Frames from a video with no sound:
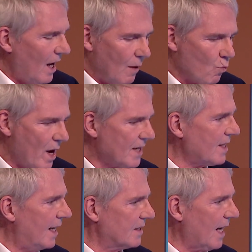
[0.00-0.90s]
And where's
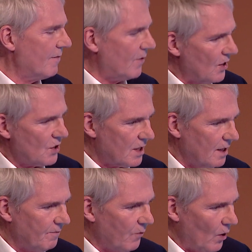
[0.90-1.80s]
that diversity
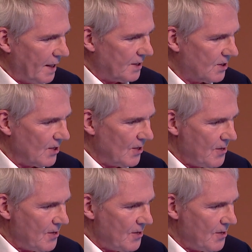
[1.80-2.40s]
of voice?